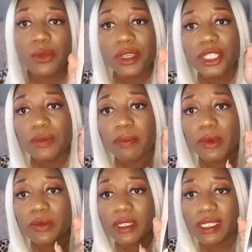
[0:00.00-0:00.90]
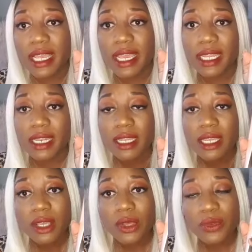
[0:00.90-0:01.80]
wishbone design,
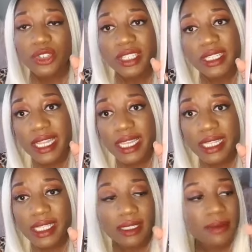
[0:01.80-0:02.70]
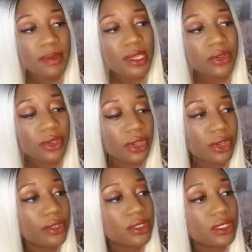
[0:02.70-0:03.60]
which is slightly
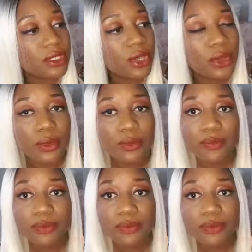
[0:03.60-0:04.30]
superior. So